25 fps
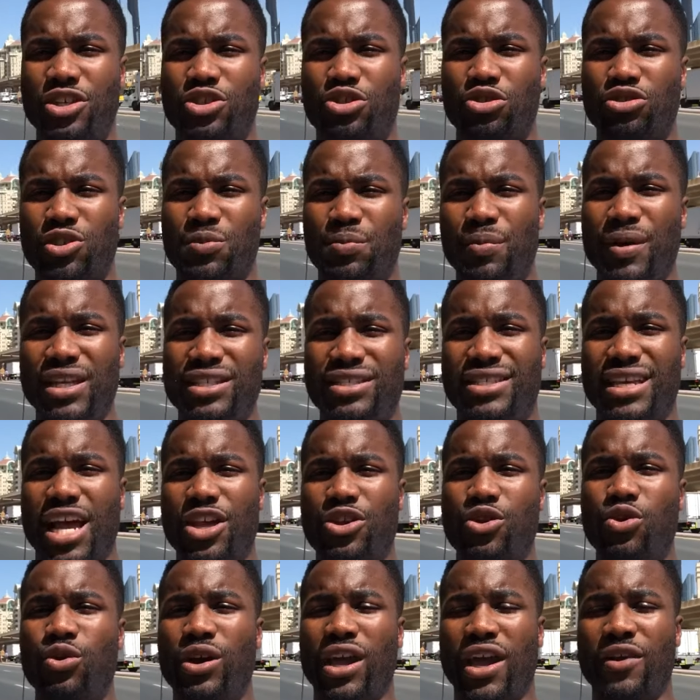It just means that
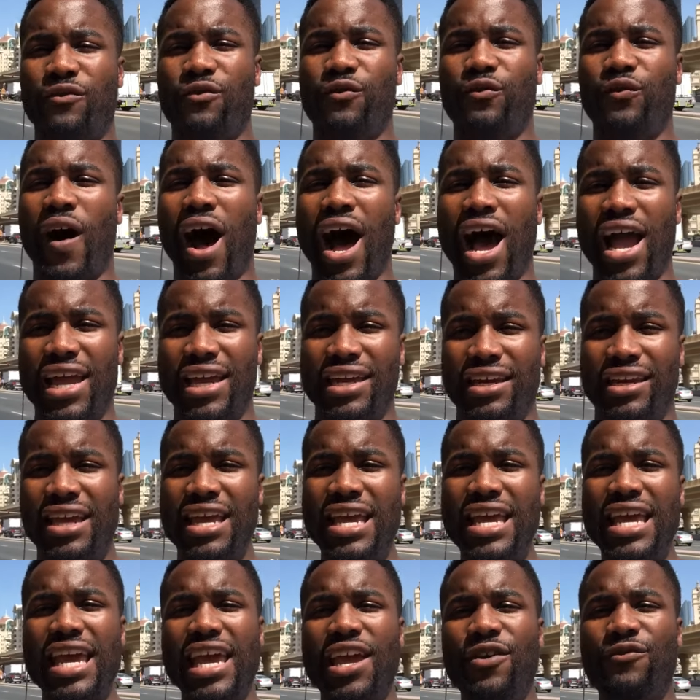you get fined
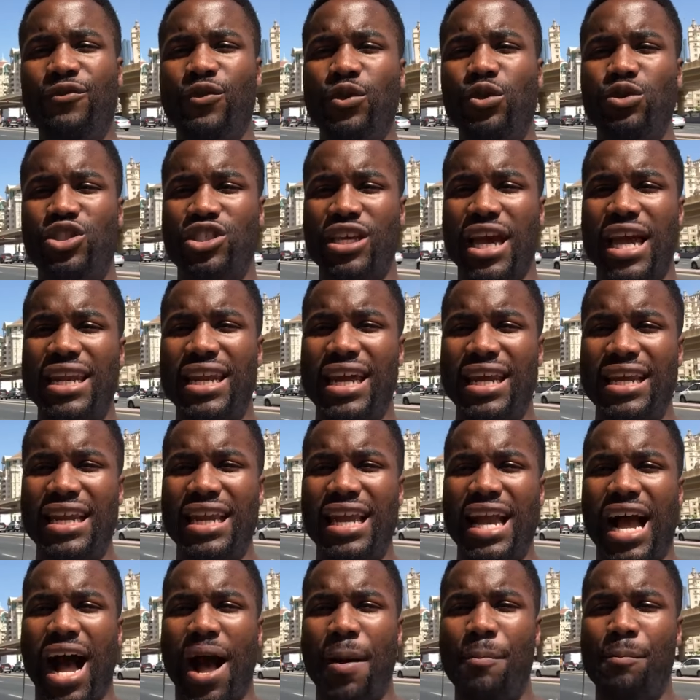if you send an,
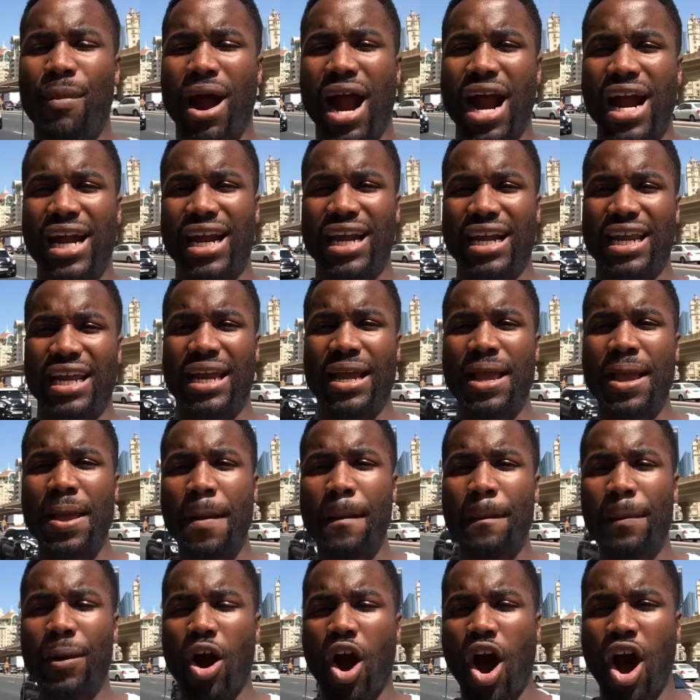a marketing
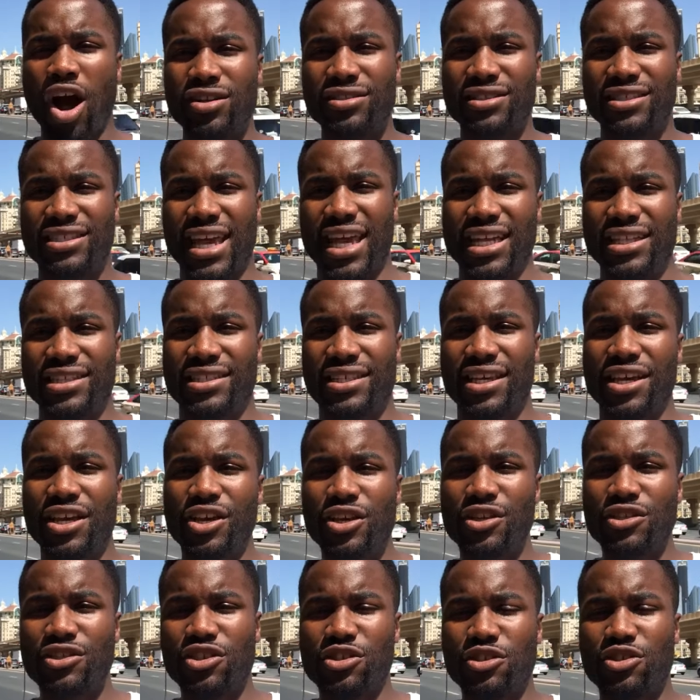content
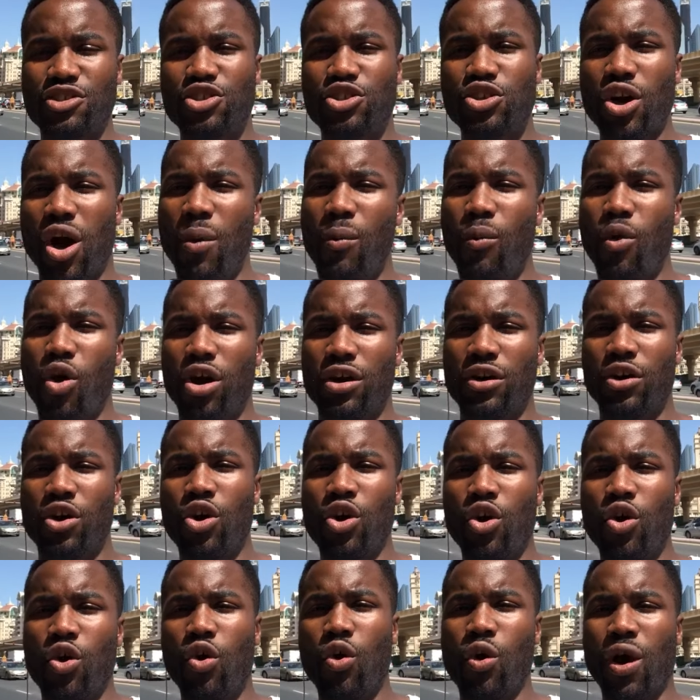to someone
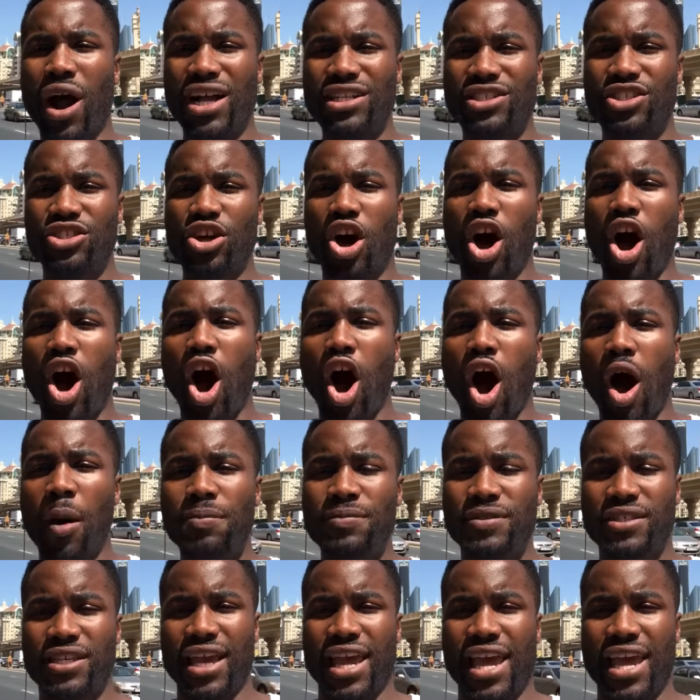who has not
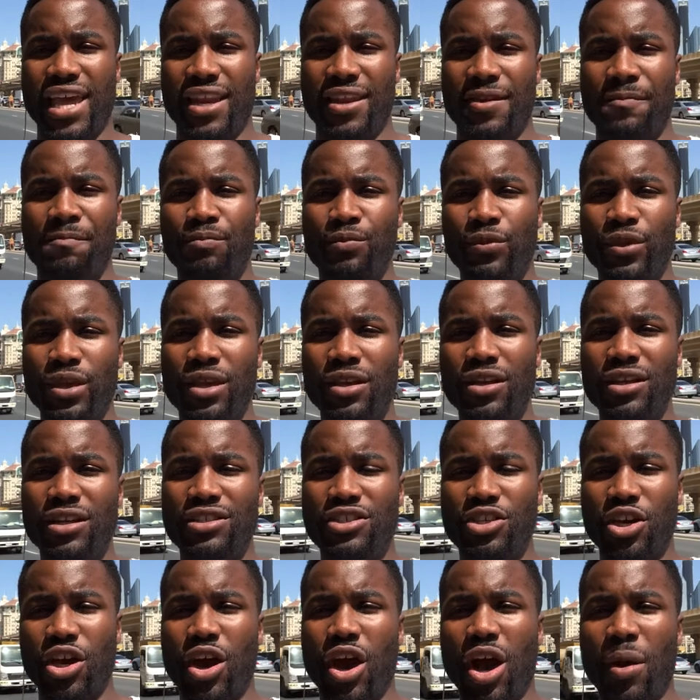opted in
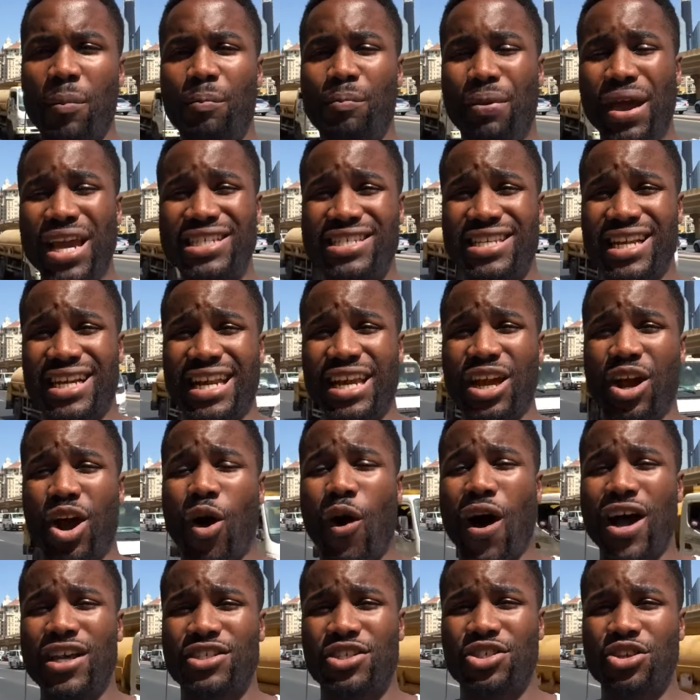to uh, basically who
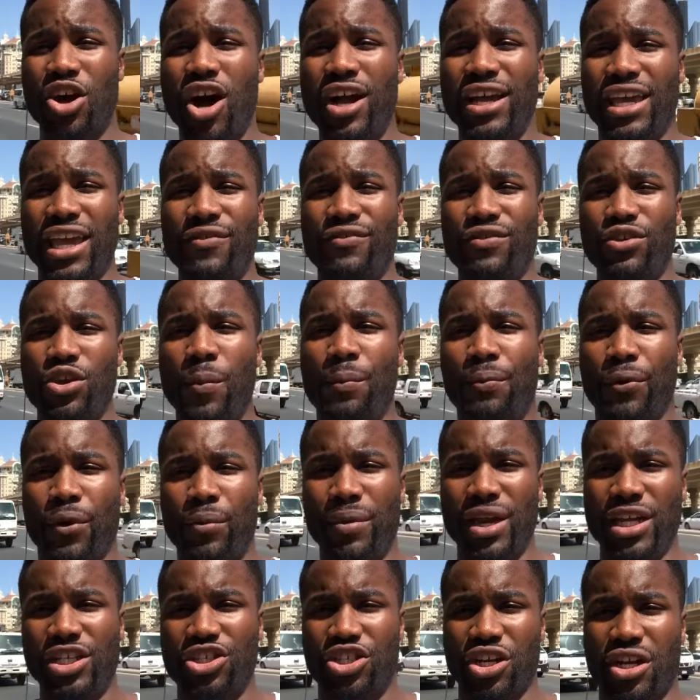has not given you
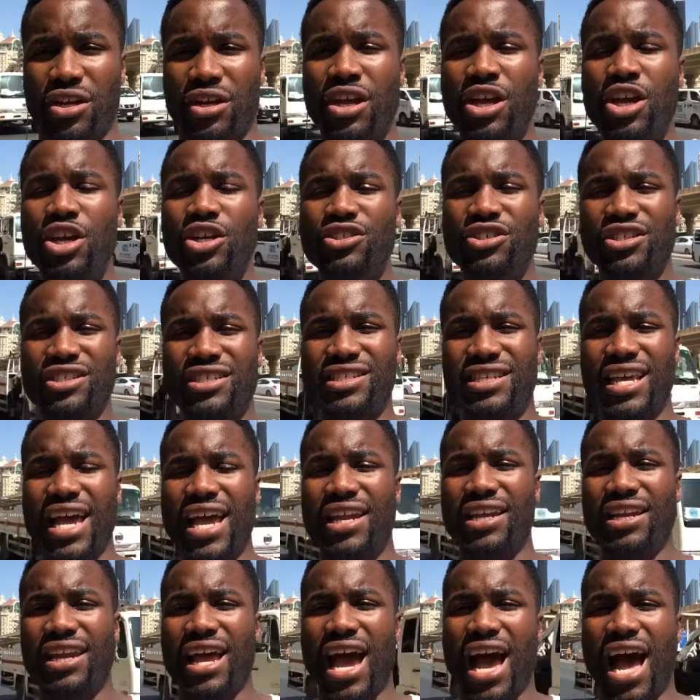permission to
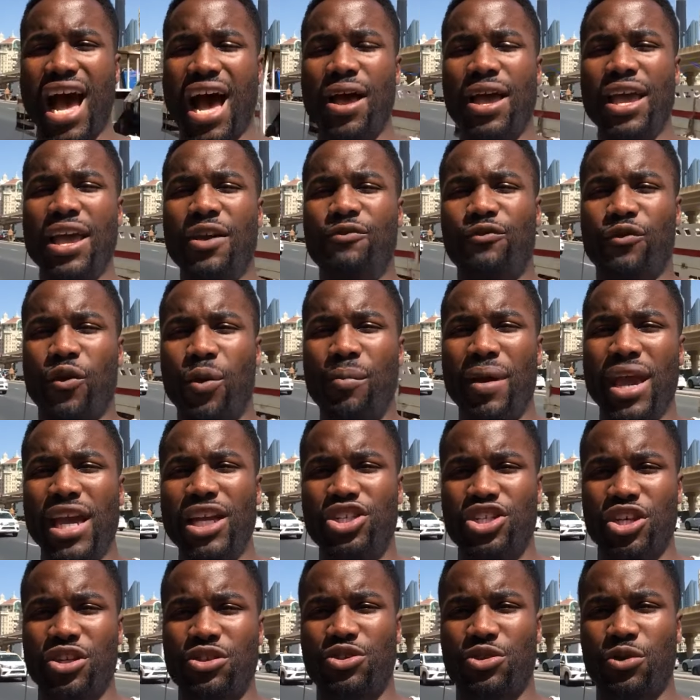send uh,
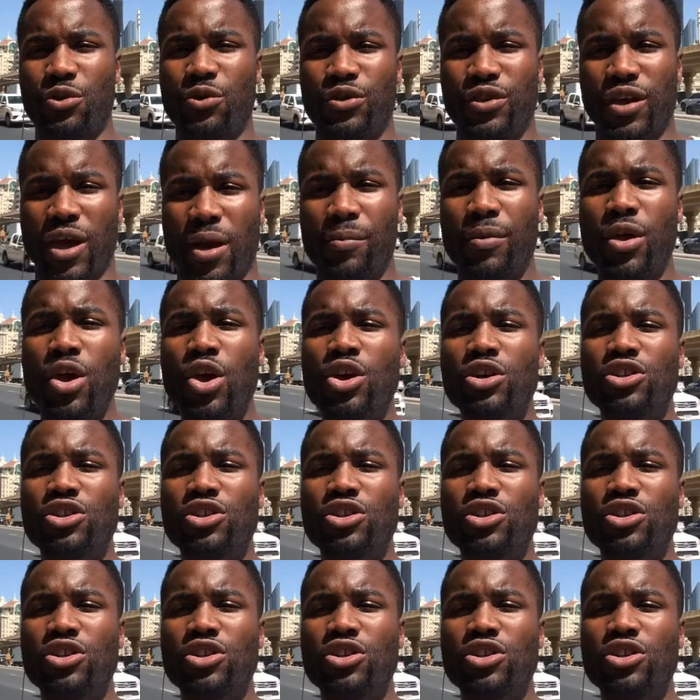information to them.